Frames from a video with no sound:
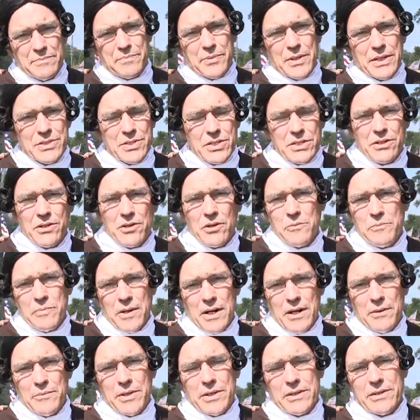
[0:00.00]
President
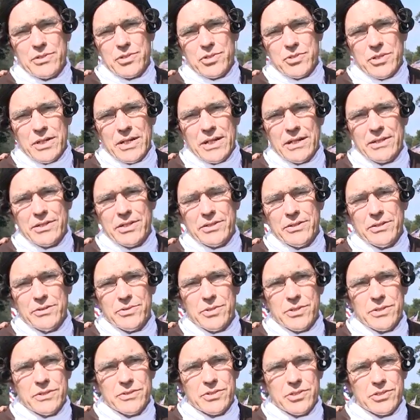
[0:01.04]
Obama is trying to
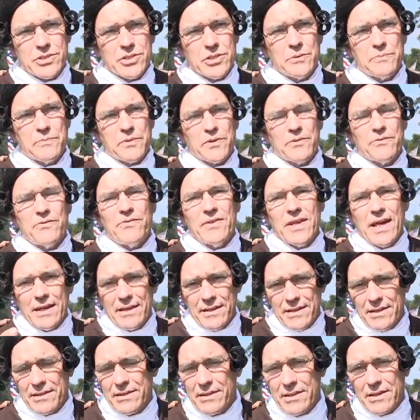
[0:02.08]

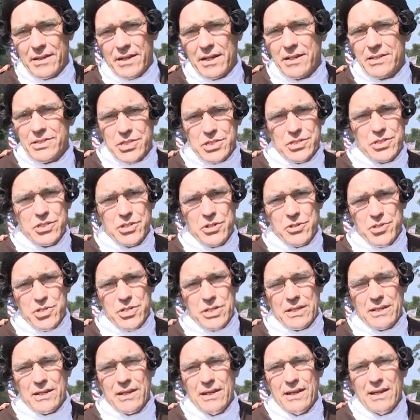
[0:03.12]
supervent the
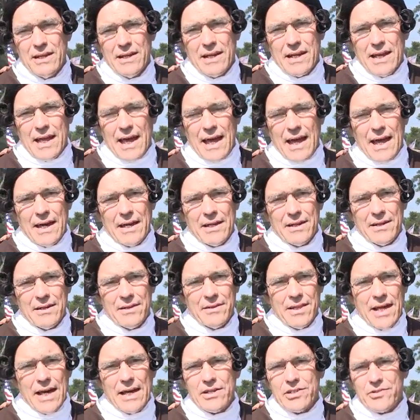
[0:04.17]
Constitution, and
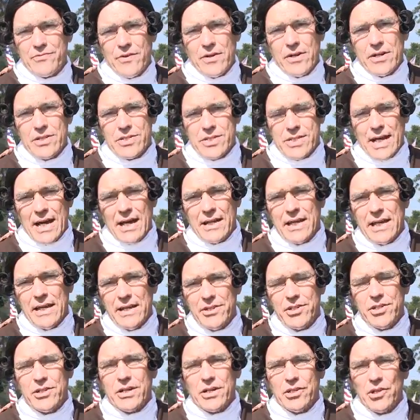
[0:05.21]
that is very sad.
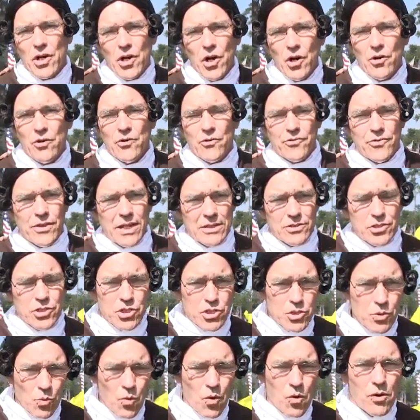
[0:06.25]
He took an oath and
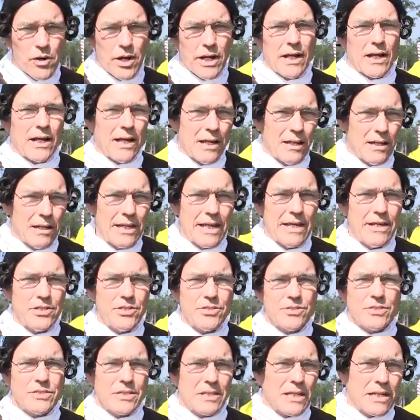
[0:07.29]
swearing
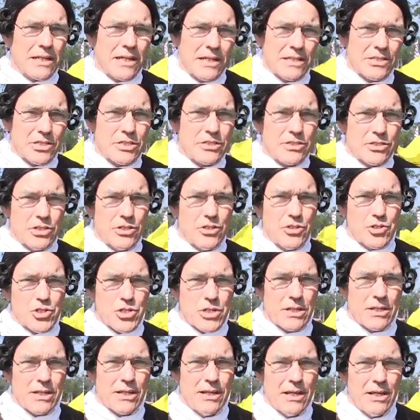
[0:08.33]
allegiance to the
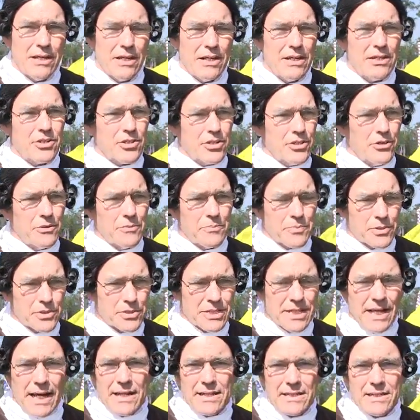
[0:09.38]
Constitution to
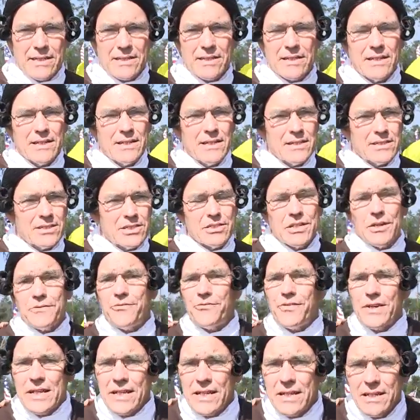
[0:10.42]
protect it, to
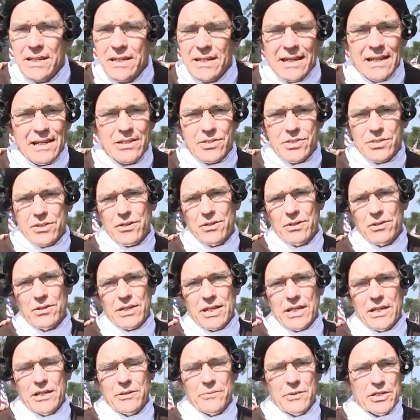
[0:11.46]
defend it against all
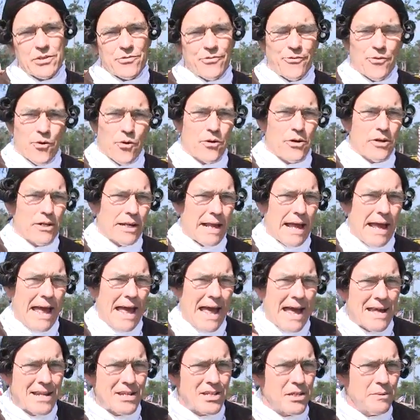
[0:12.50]
enemies, foreign
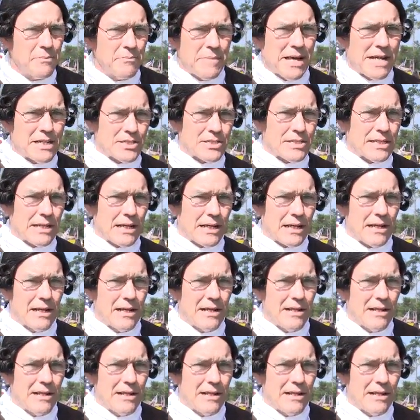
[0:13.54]
and domestic.